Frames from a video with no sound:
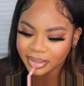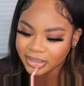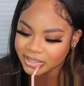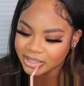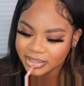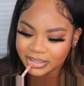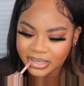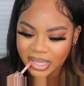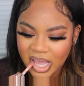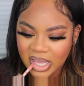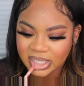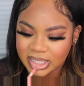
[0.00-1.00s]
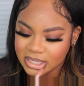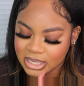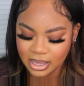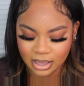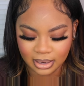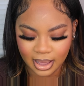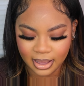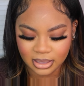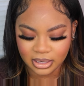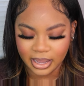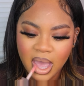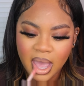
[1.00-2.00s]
It just enhances it a lot.